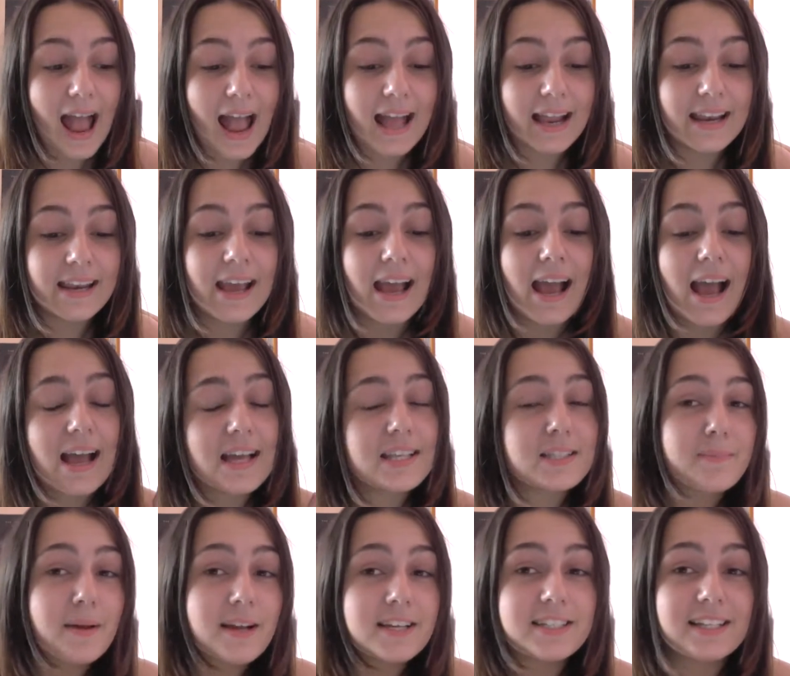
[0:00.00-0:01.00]
And
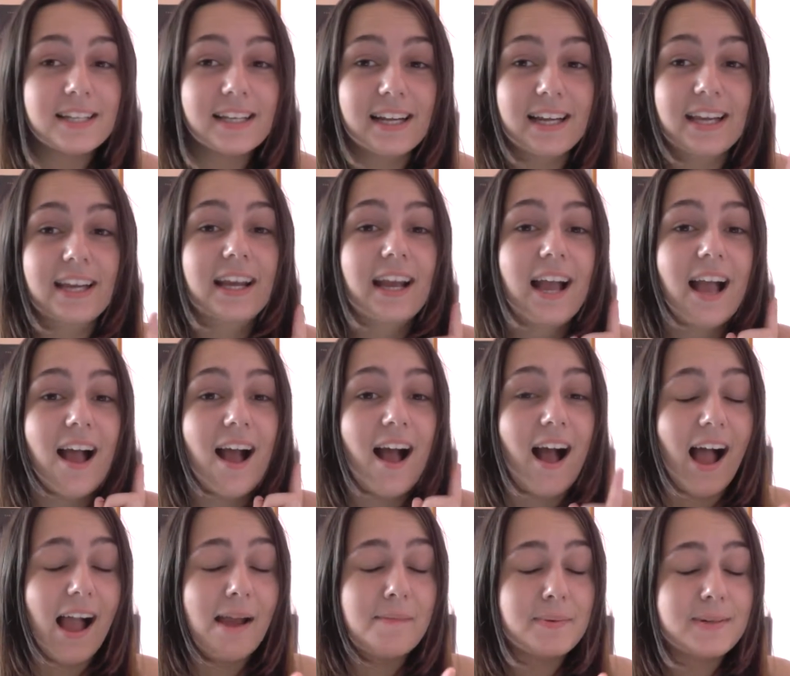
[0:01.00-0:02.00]
especially,
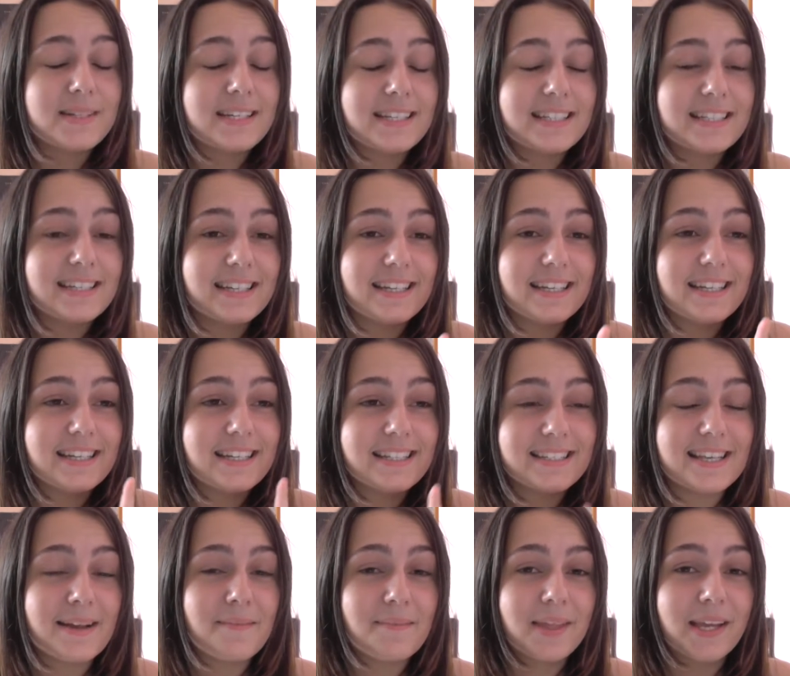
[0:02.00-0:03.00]
I predicted
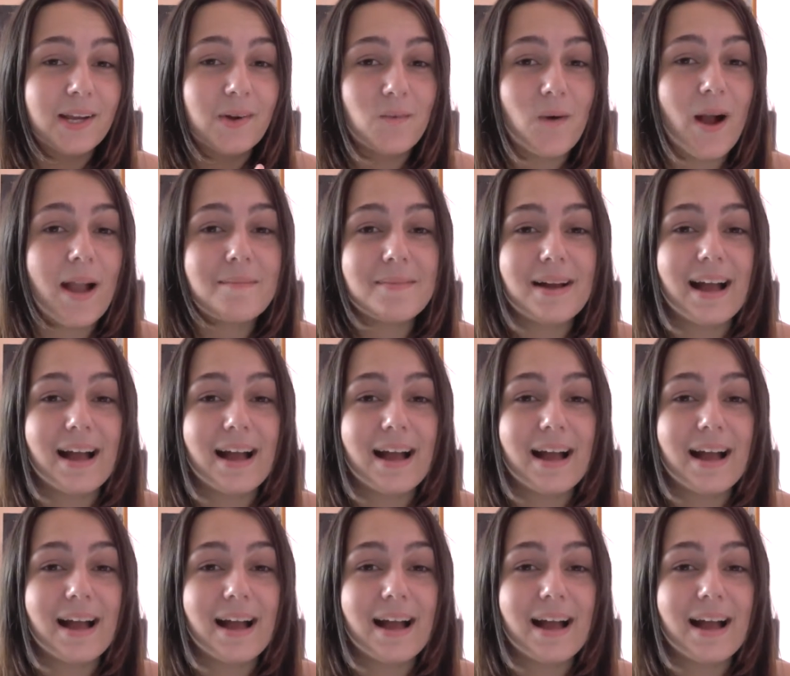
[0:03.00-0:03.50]
something way